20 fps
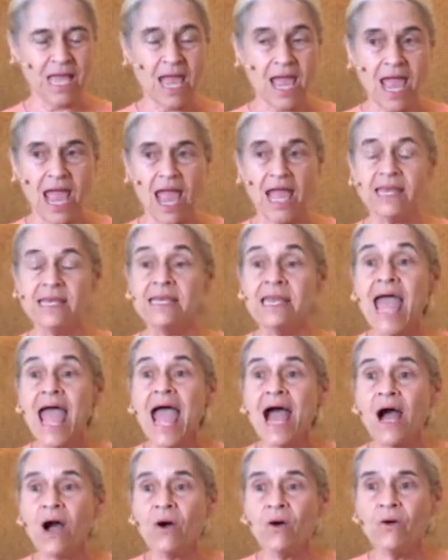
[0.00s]
And
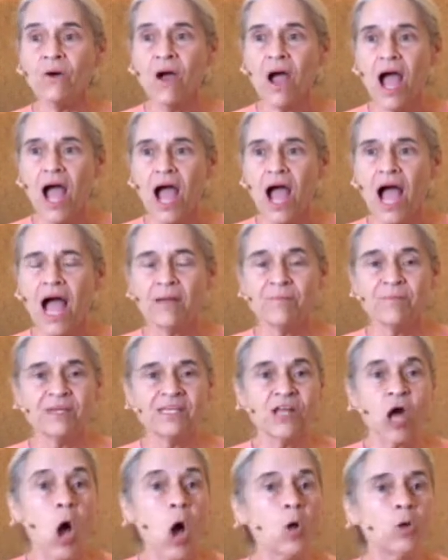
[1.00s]
now, I'm in
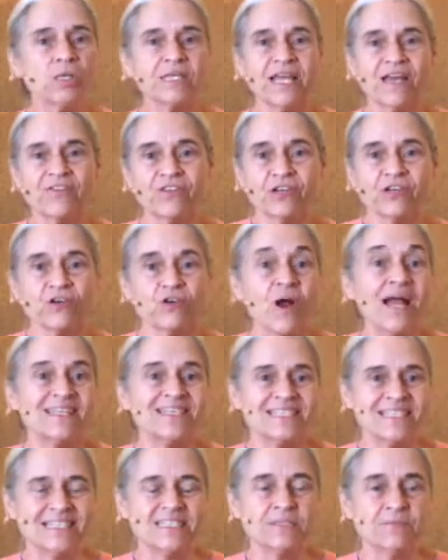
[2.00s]
a whole nother
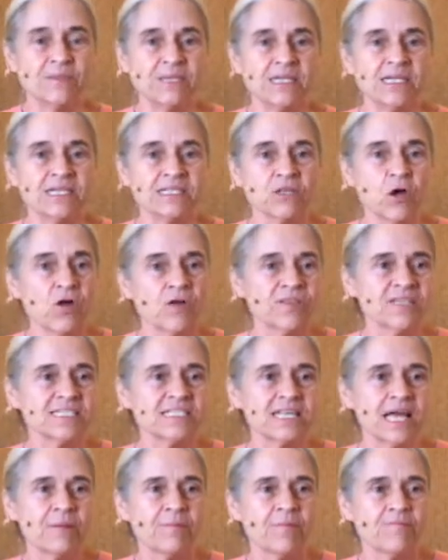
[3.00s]
crisis because all this
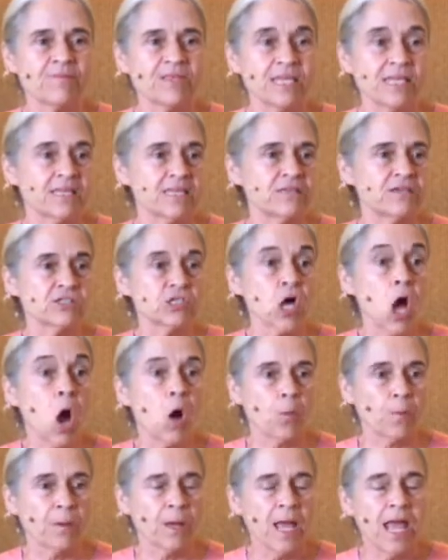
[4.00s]
time I'm thinking there's
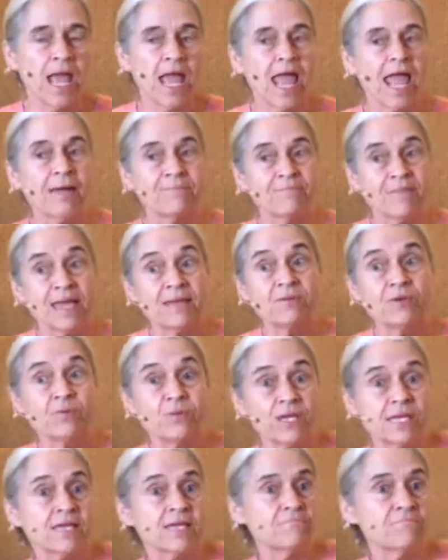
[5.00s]
hope and maybe
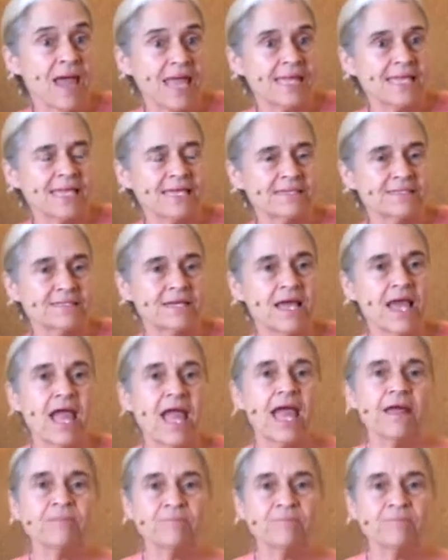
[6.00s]
we can make it and